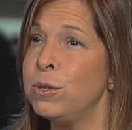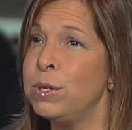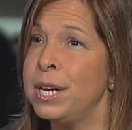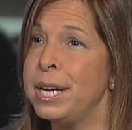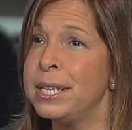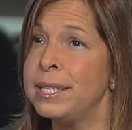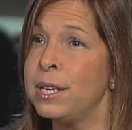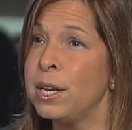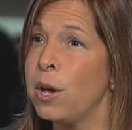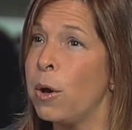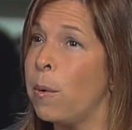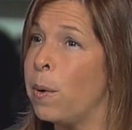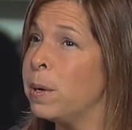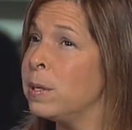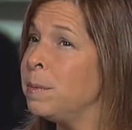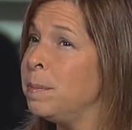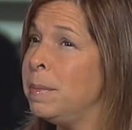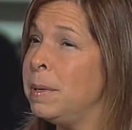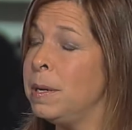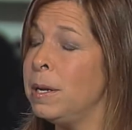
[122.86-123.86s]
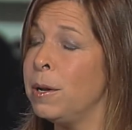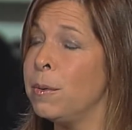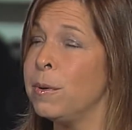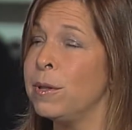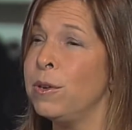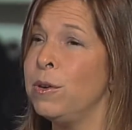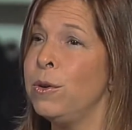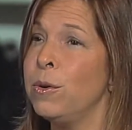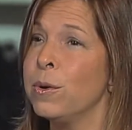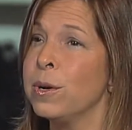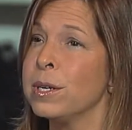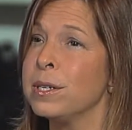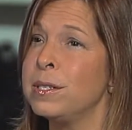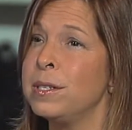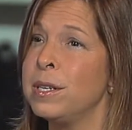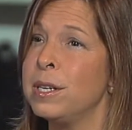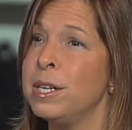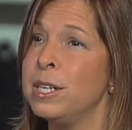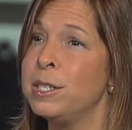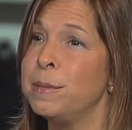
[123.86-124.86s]
days ago, I was meeting with New York
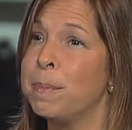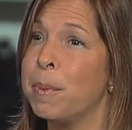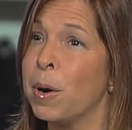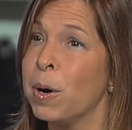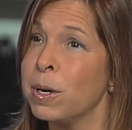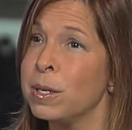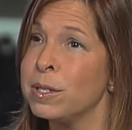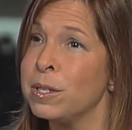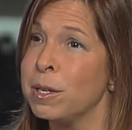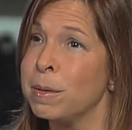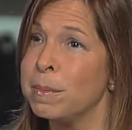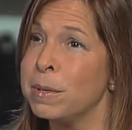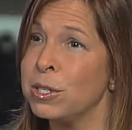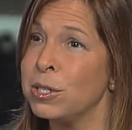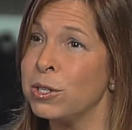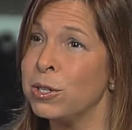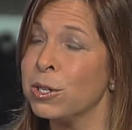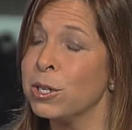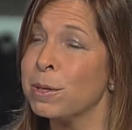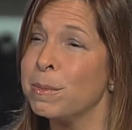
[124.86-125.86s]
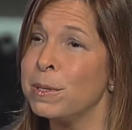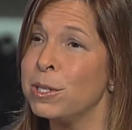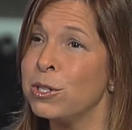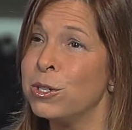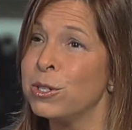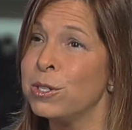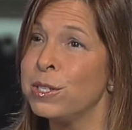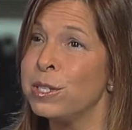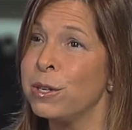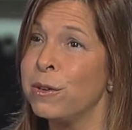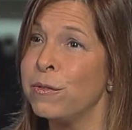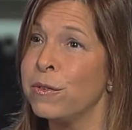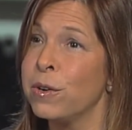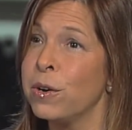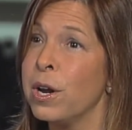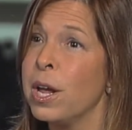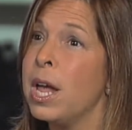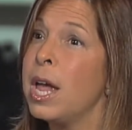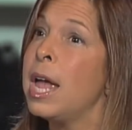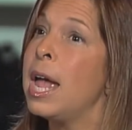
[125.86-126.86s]
City's Parks Commissioner, Commissioner
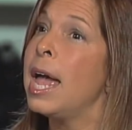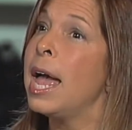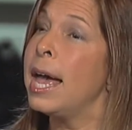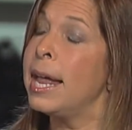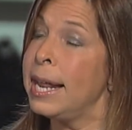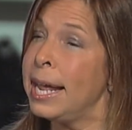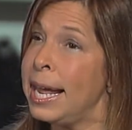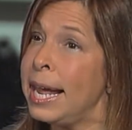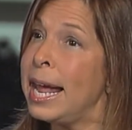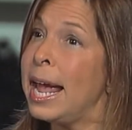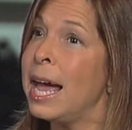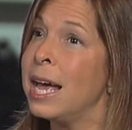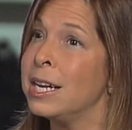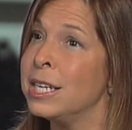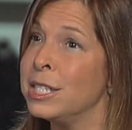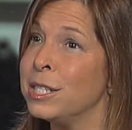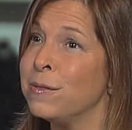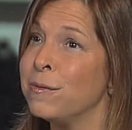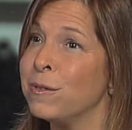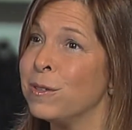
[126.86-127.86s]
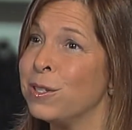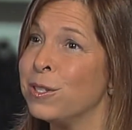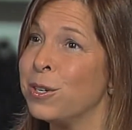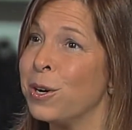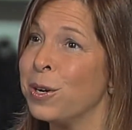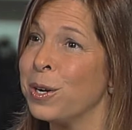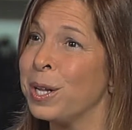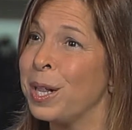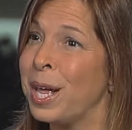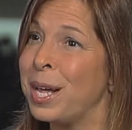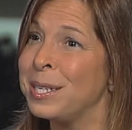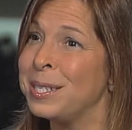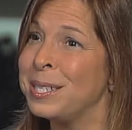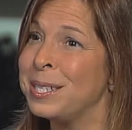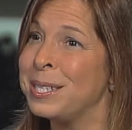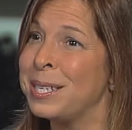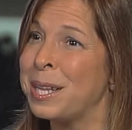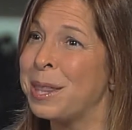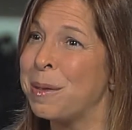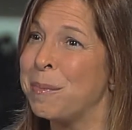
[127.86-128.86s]
Silver, and he had his first art
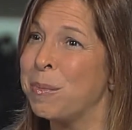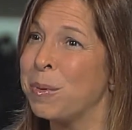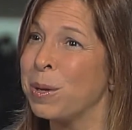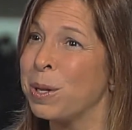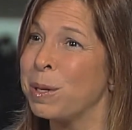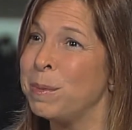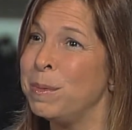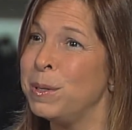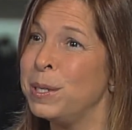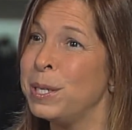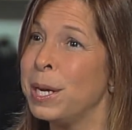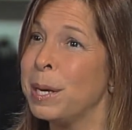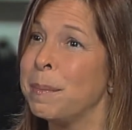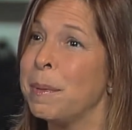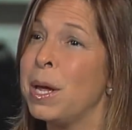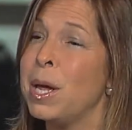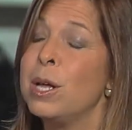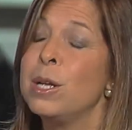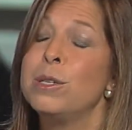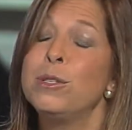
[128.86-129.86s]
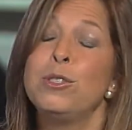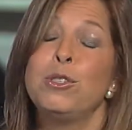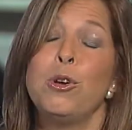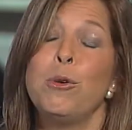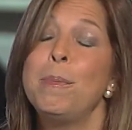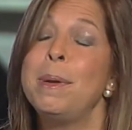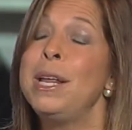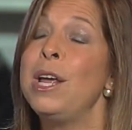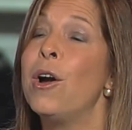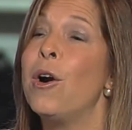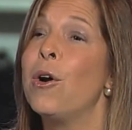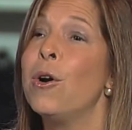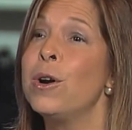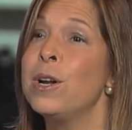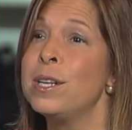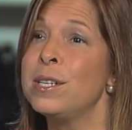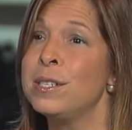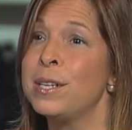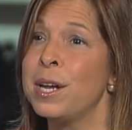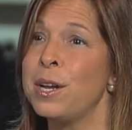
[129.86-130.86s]
classes at the Brooklyn Museum. So many
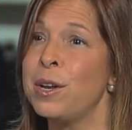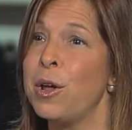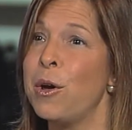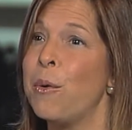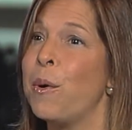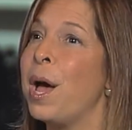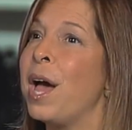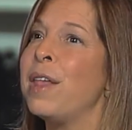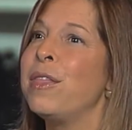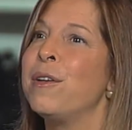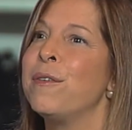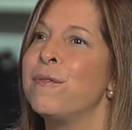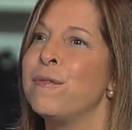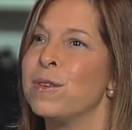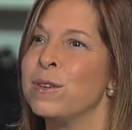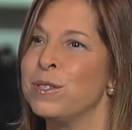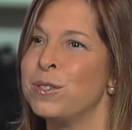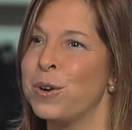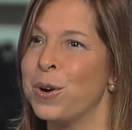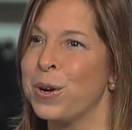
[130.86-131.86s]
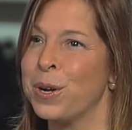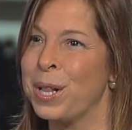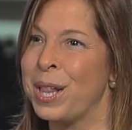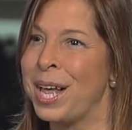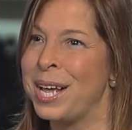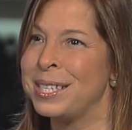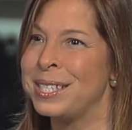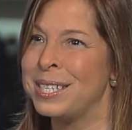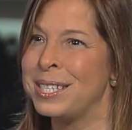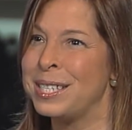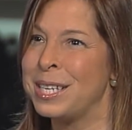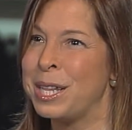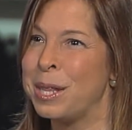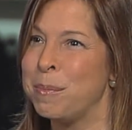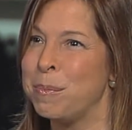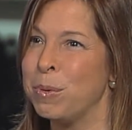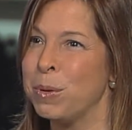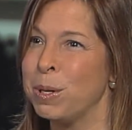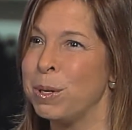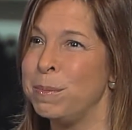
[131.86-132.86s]
artists I know had their first art classes at the
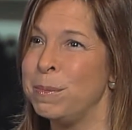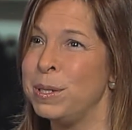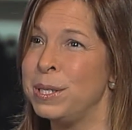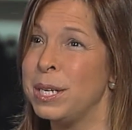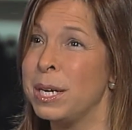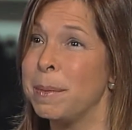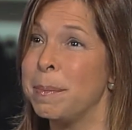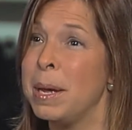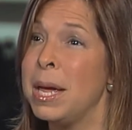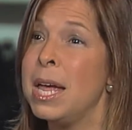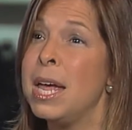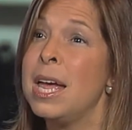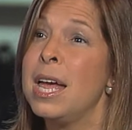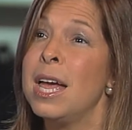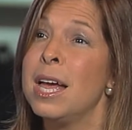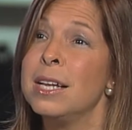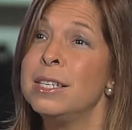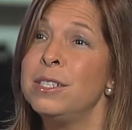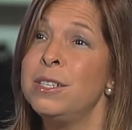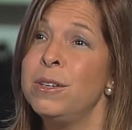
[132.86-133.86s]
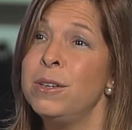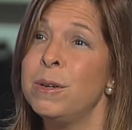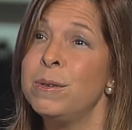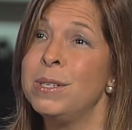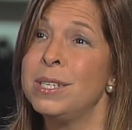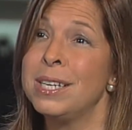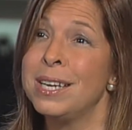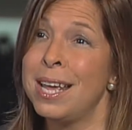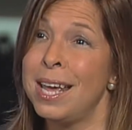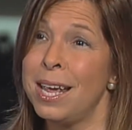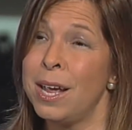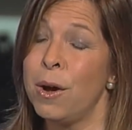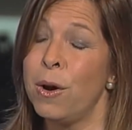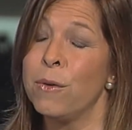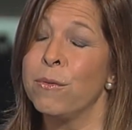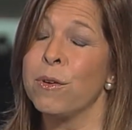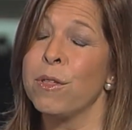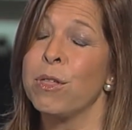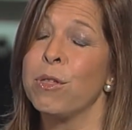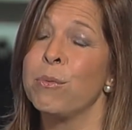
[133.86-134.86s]
Brooklyn Museum. And today,
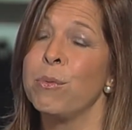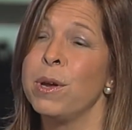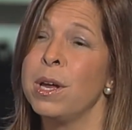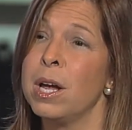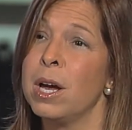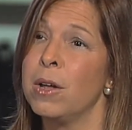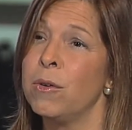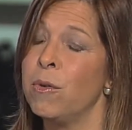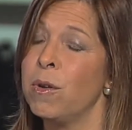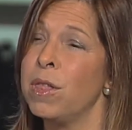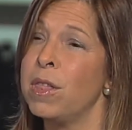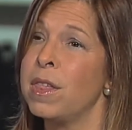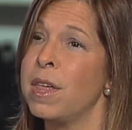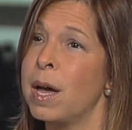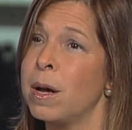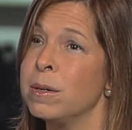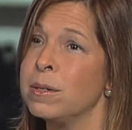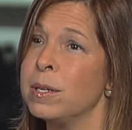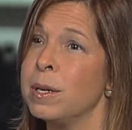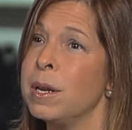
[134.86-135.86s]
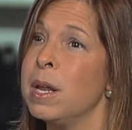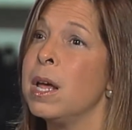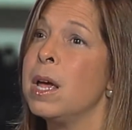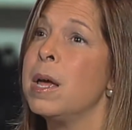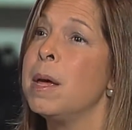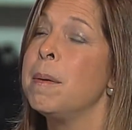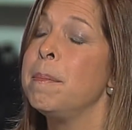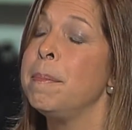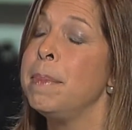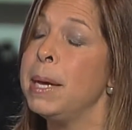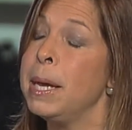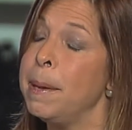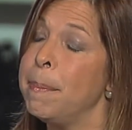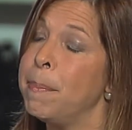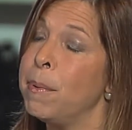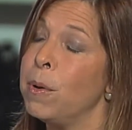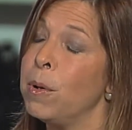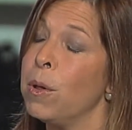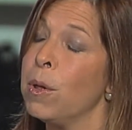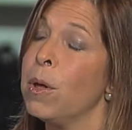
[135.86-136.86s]
over 300,000
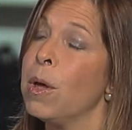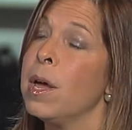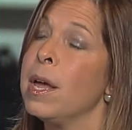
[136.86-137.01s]
people